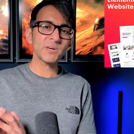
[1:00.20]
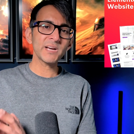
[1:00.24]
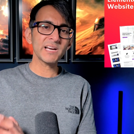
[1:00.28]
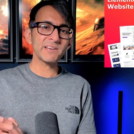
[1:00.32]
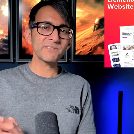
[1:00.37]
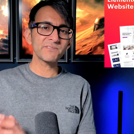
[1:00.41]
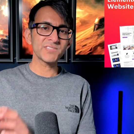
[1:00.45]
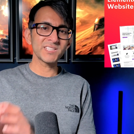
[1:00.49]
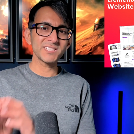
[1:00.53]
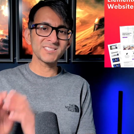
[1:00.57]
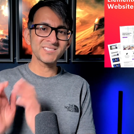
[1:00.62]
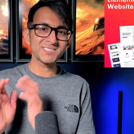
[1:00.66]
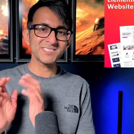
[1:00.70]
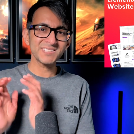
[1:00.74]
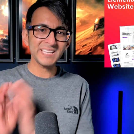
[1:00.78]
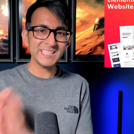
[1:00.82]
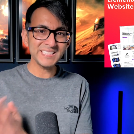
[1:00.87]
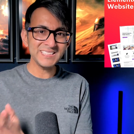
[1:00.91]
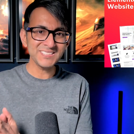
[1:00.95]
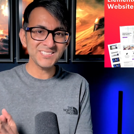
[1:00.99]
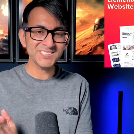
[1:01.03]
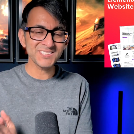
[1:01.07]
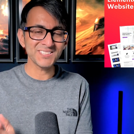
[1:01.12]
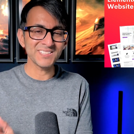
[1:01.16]
have the
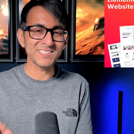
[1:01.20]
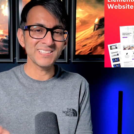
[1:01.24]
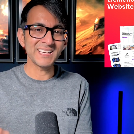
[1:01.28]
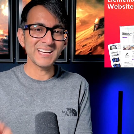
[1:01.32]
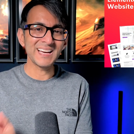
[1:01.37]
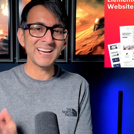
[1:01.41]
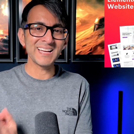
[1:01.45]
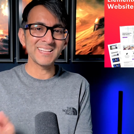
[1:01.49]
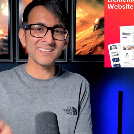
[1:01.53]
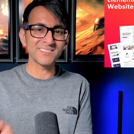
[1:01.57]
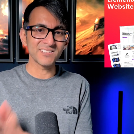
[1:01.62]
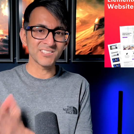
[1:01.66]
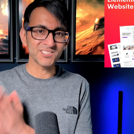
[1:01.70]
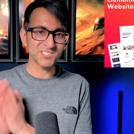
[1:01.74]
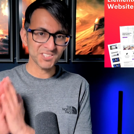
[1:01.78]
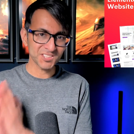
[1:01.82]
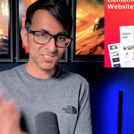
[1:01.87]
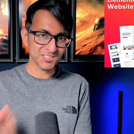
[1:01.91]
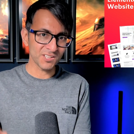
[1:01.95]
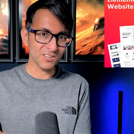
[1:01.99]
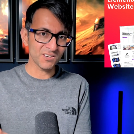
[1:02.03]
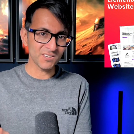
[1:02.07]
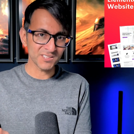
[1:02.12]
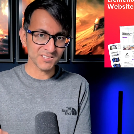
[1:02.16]
taster and the
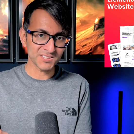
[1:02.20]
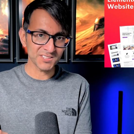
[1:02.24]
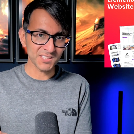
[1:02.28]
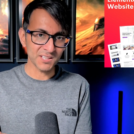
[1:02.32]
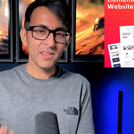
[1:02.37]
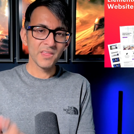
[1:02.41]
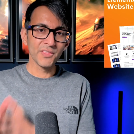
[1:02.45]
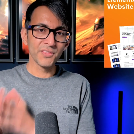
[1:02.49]
starter.